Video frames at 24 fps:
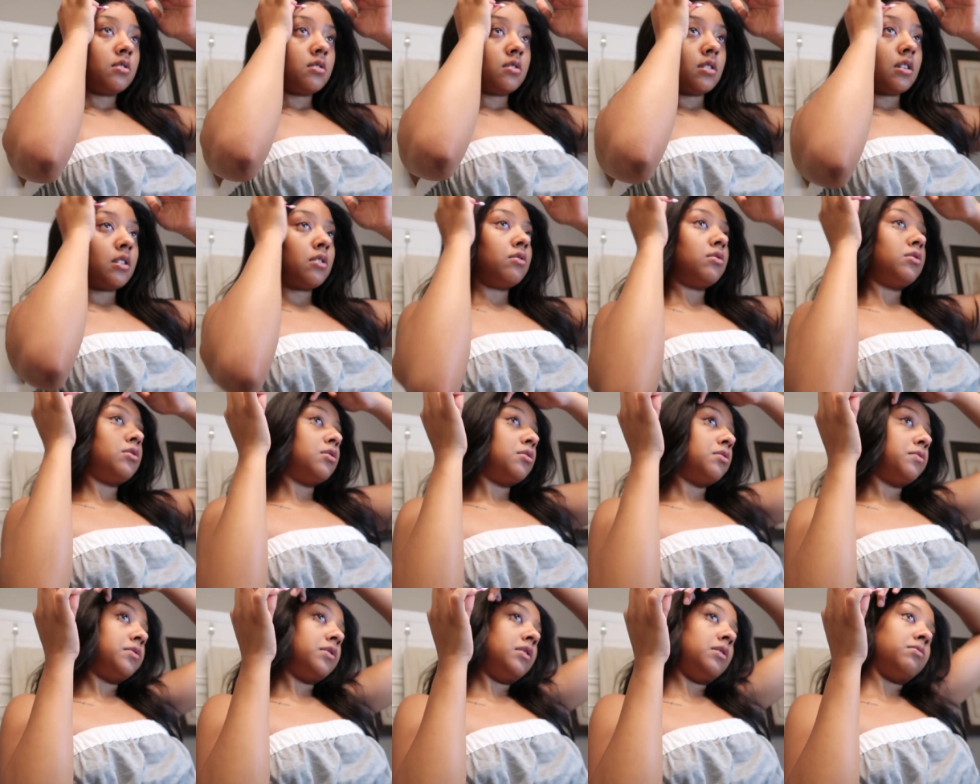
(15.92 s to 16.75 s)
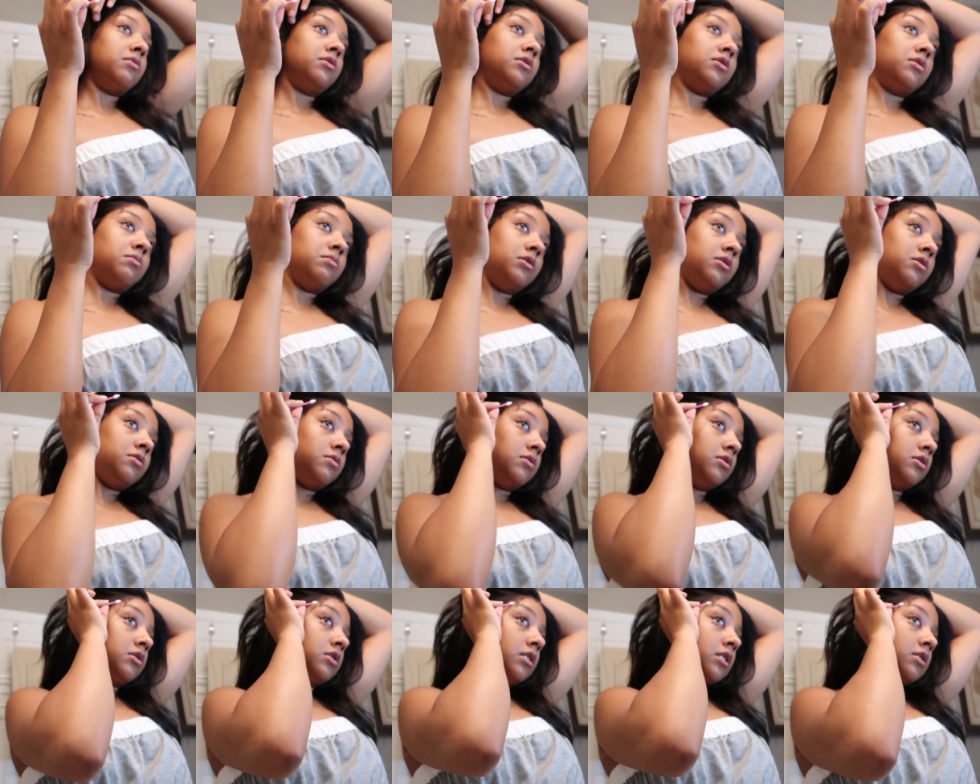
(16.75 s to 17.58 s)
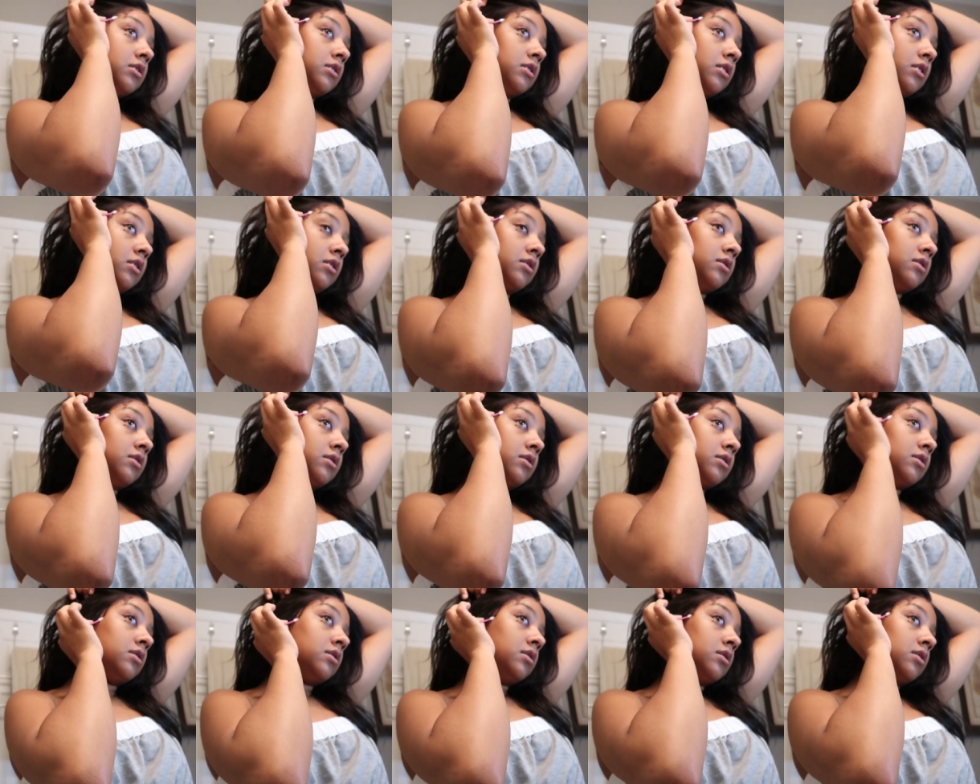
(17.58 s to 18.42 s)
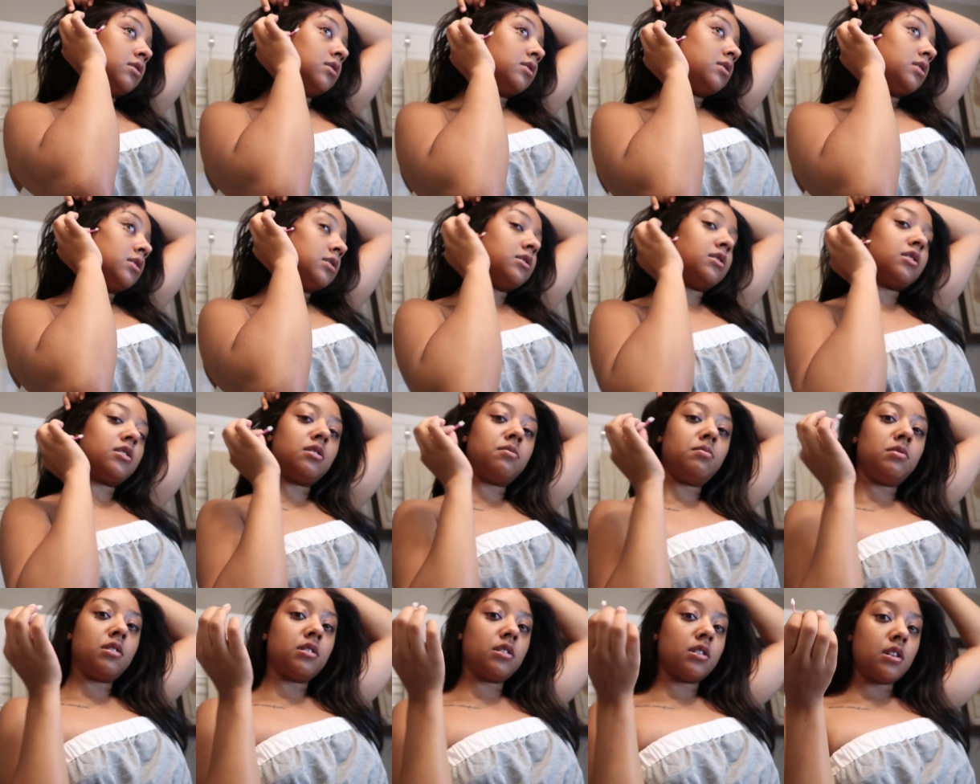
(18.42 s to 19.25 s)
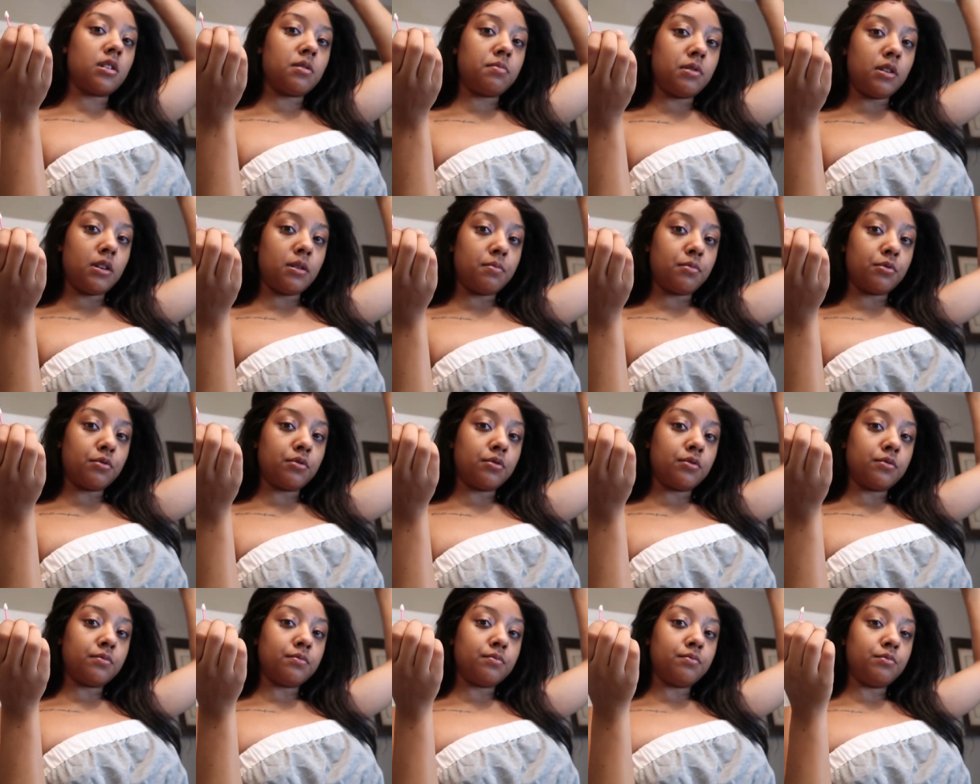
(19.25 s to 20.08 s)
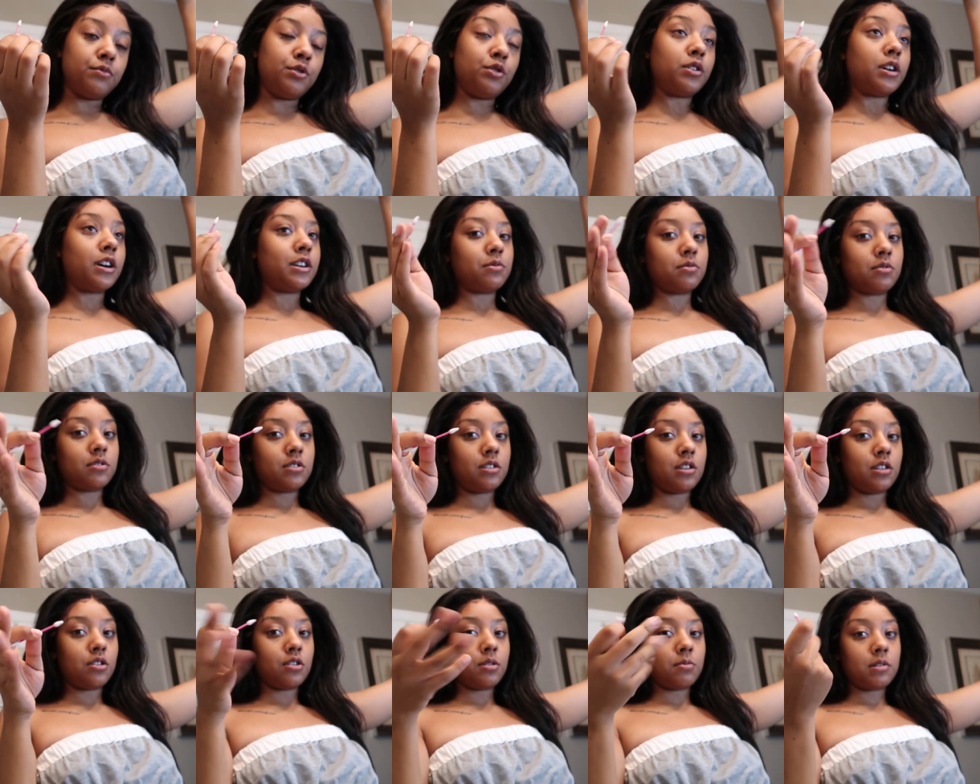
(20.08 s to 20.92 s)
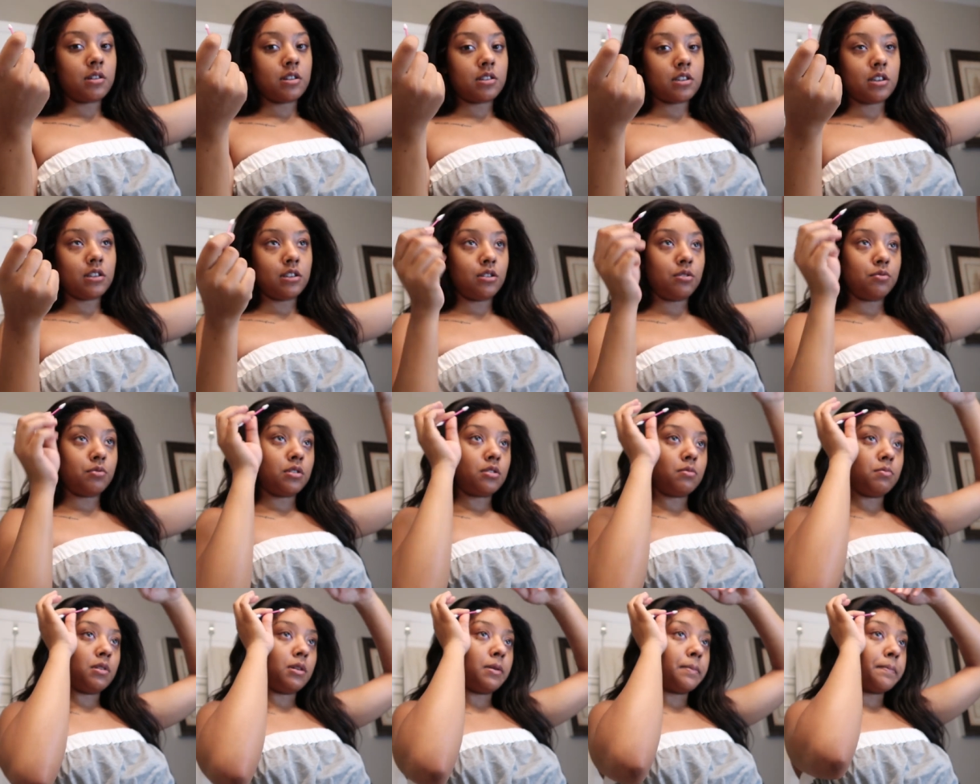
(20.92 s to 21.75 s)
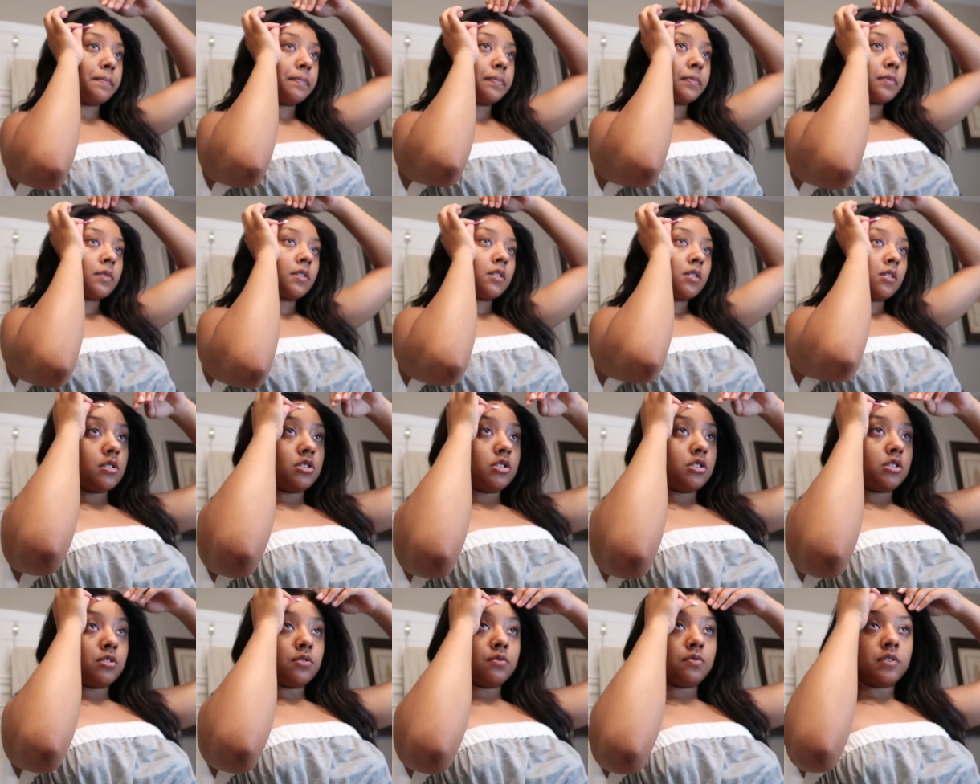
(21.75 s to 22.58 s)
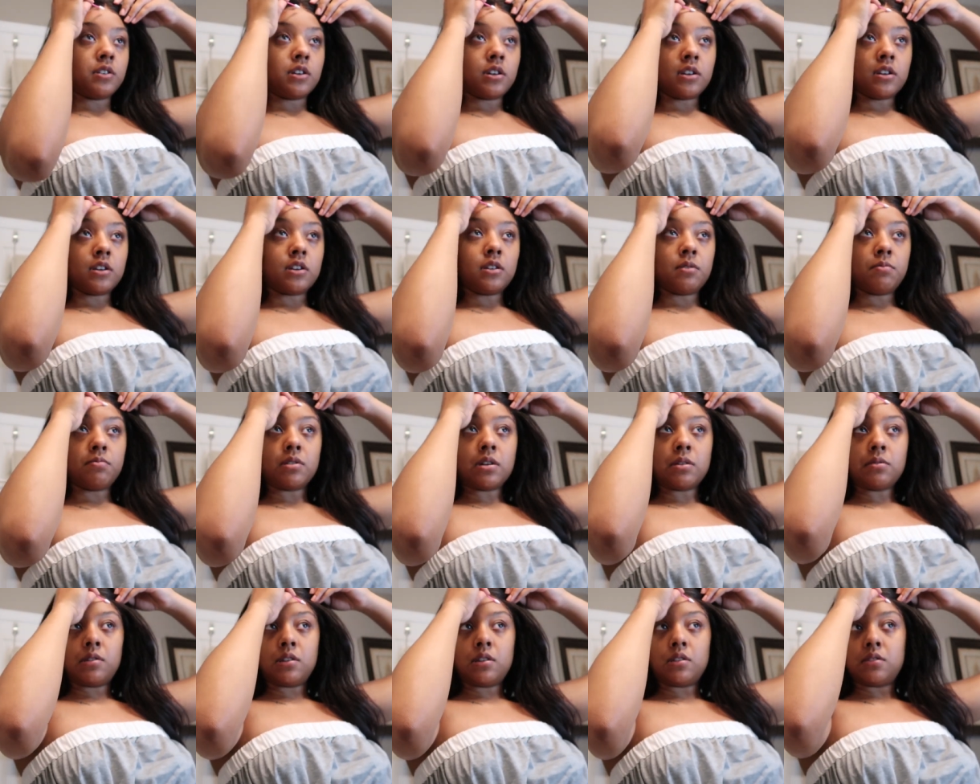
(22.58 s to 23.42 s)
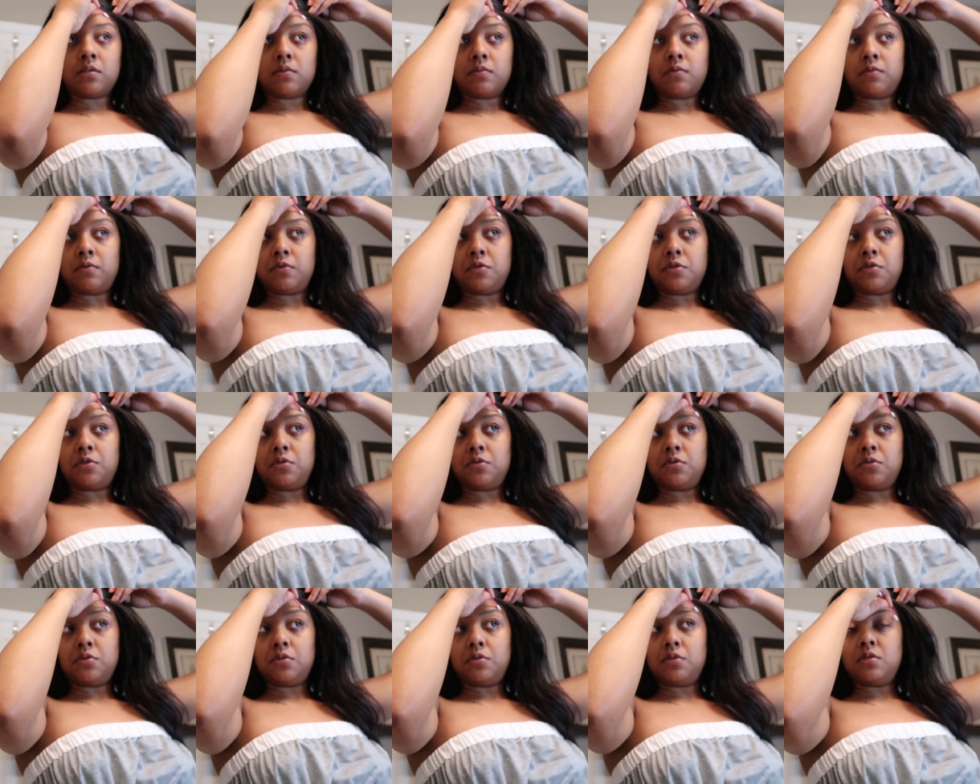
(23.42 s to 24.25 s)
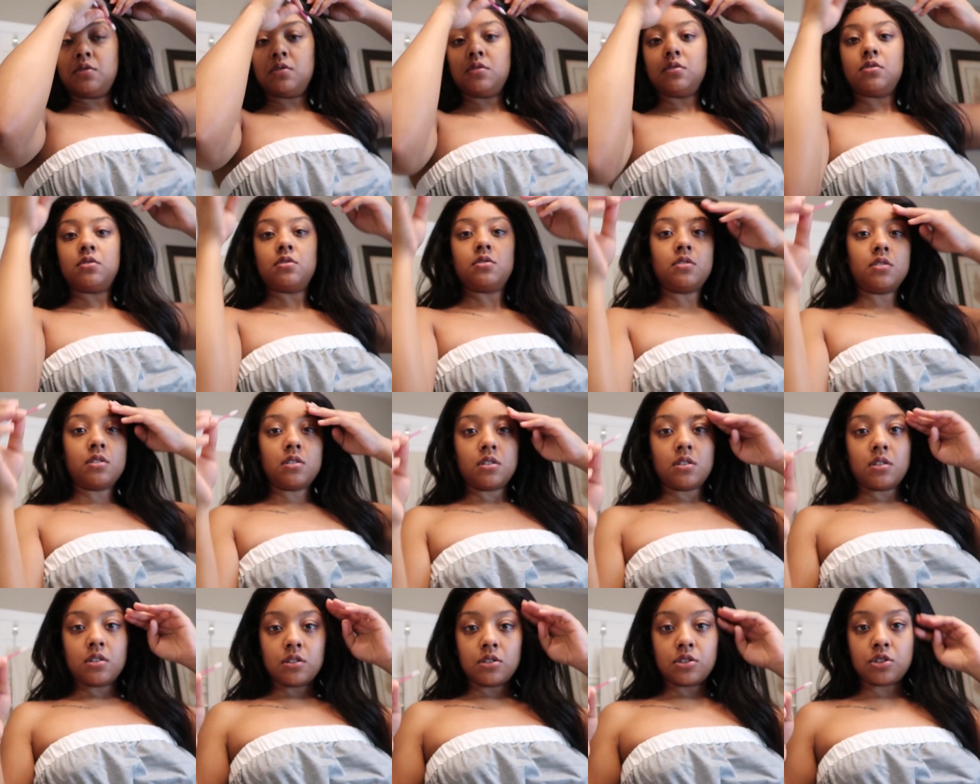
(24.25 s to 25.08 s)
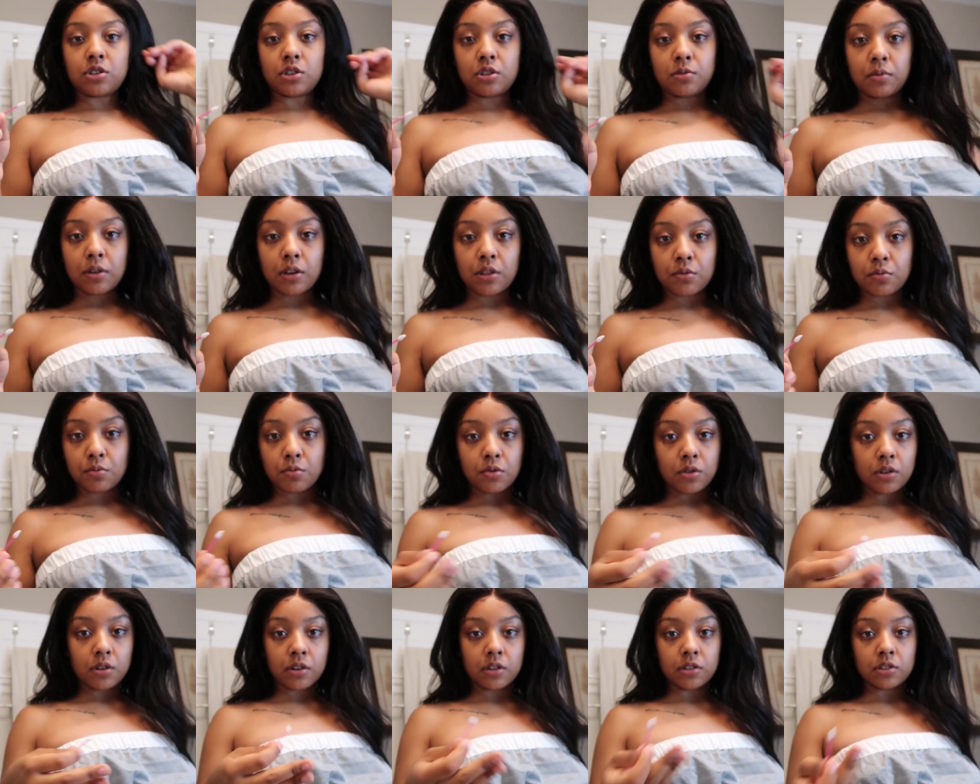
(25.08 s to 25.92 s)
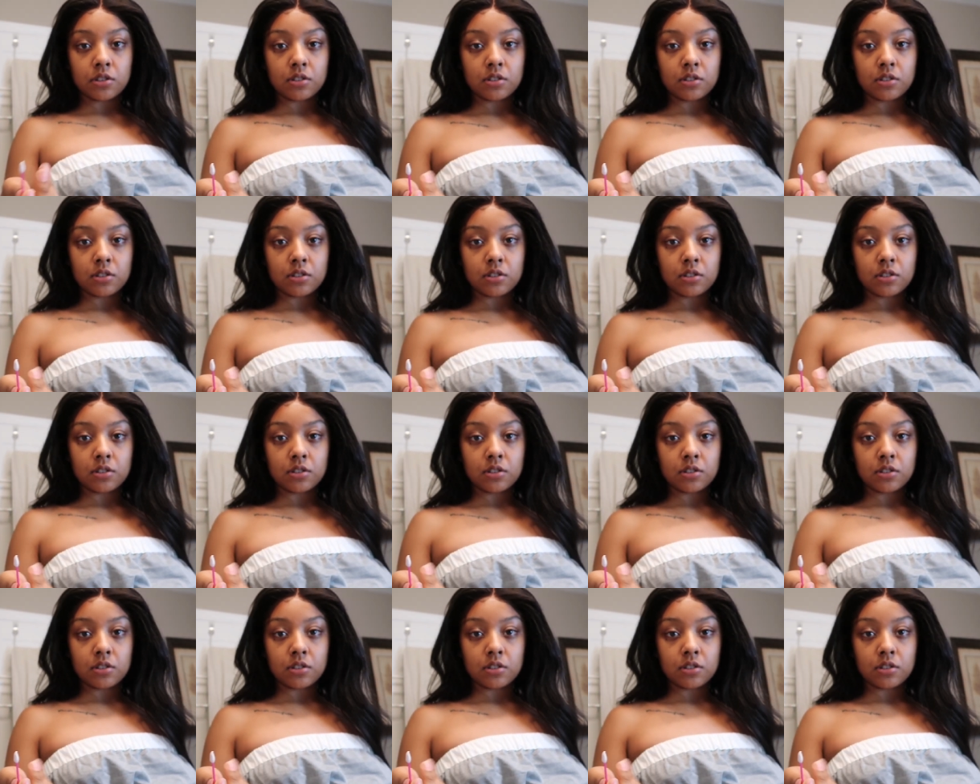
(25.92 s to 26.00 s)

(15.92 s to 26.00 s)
I don't know if anyone's gonna be doing jet skis. It's not gonna be a lot of people. You guys will see though. I'm gonna take you with me. A chill vibe, probably get some food, chill by the water,